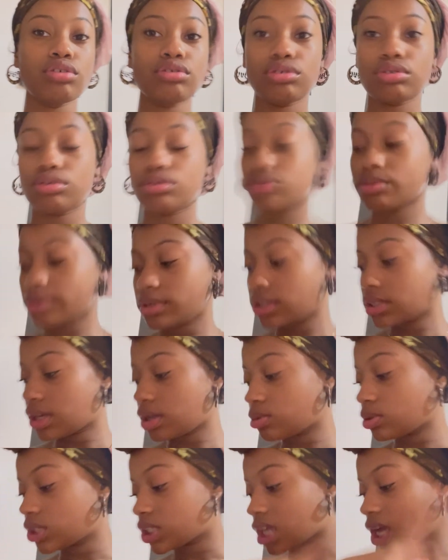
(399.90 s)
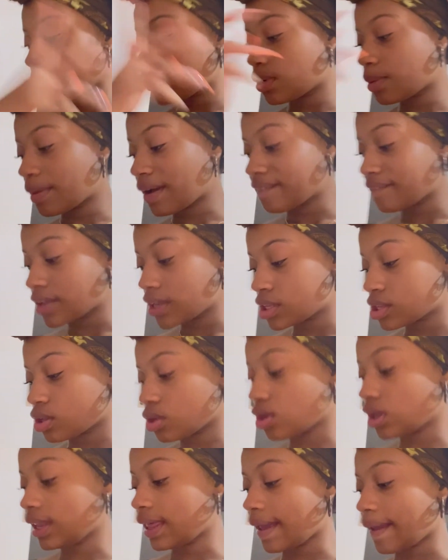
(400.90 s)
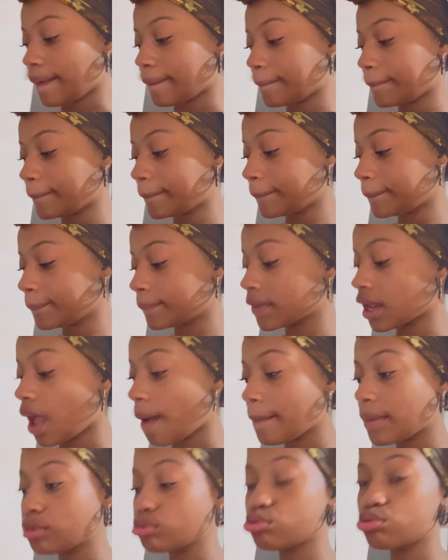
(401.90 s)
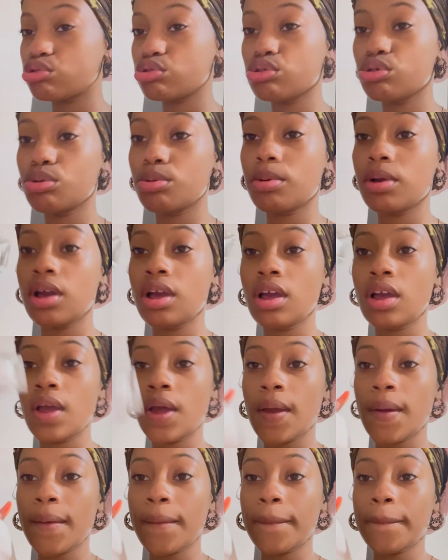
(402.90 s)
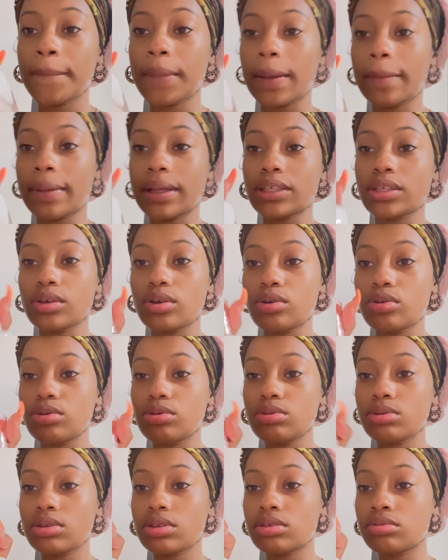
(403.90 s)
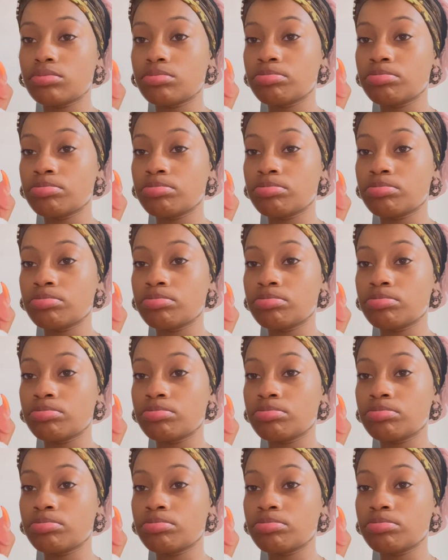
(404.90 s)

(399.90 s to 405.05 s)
So I just got up the shower, my face and all that. I'm about to paint my toes,